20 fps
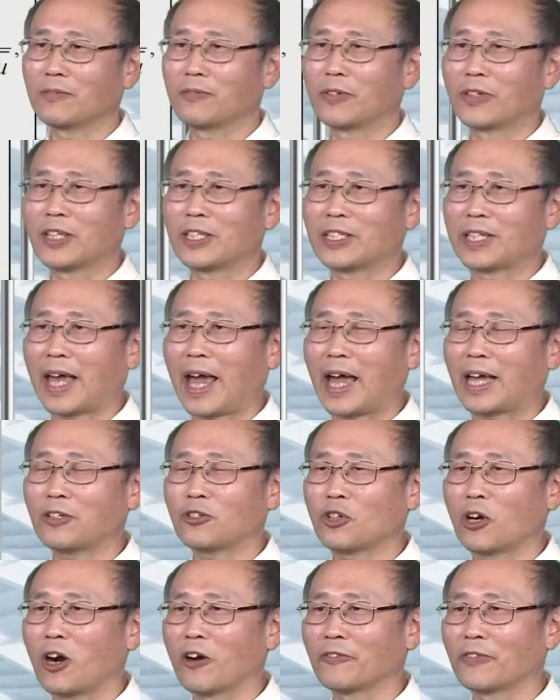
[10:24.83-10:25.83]

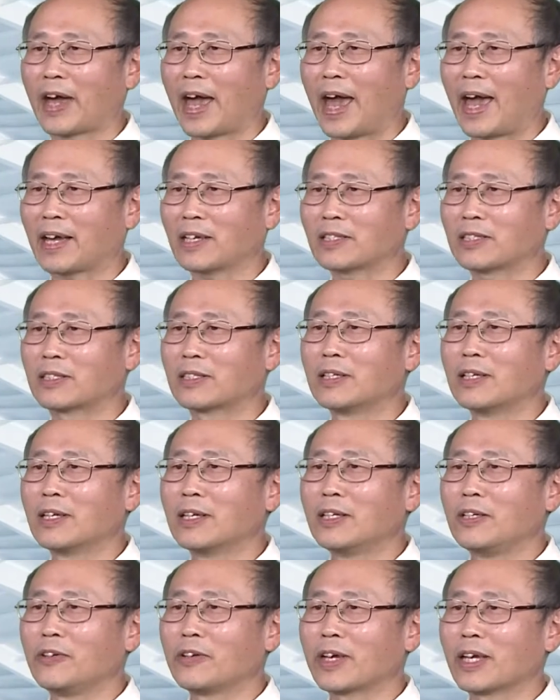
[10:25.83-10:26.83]

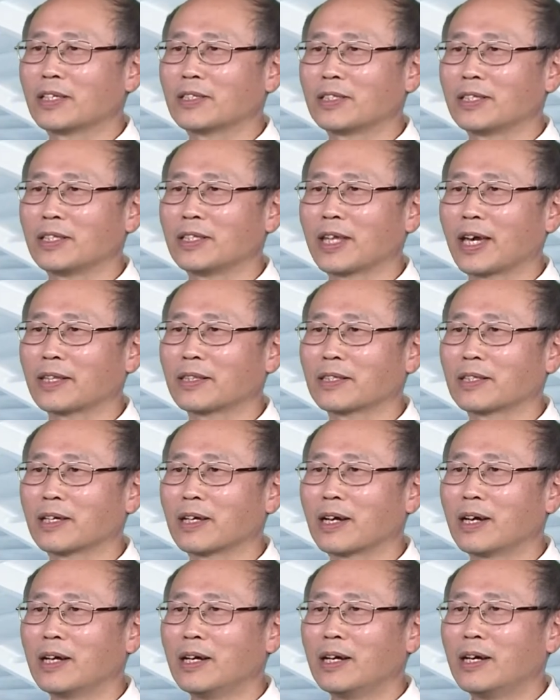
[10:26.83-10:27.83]
you can see
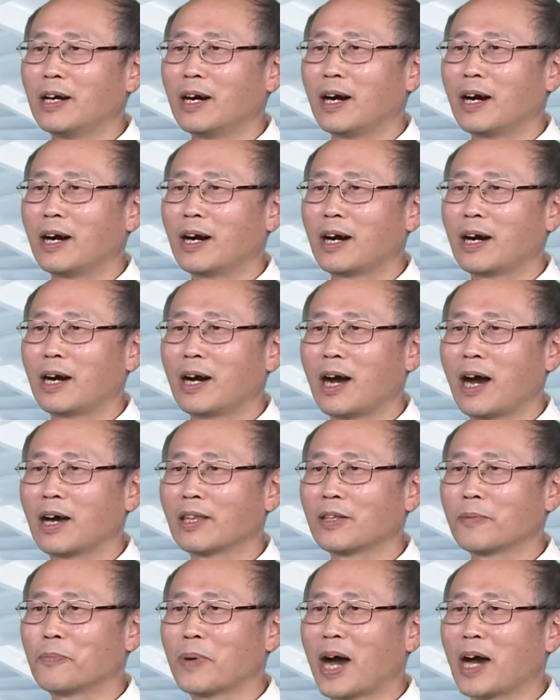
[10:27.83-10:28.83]
that
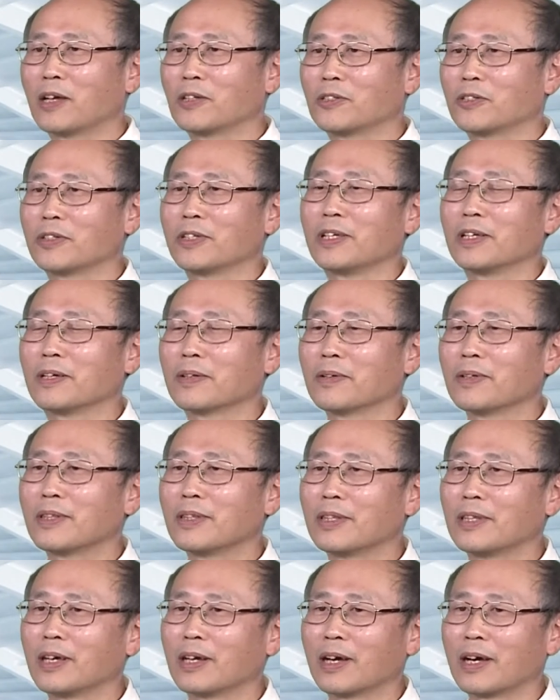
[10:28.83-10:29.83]
on the boundary,
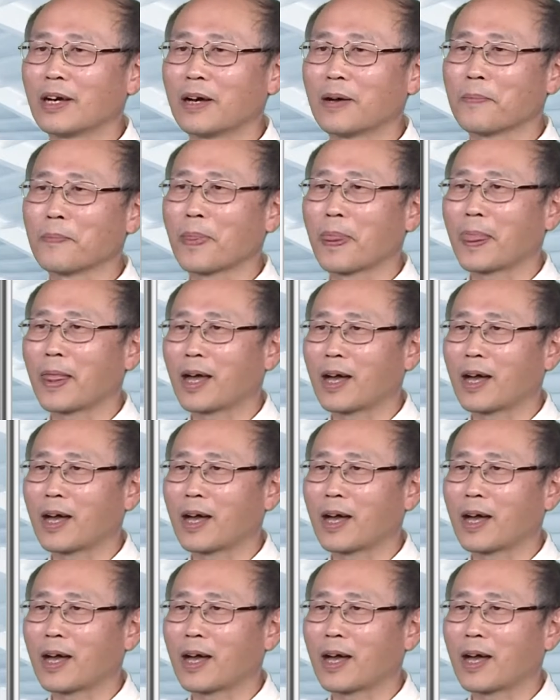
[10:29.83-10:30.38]
the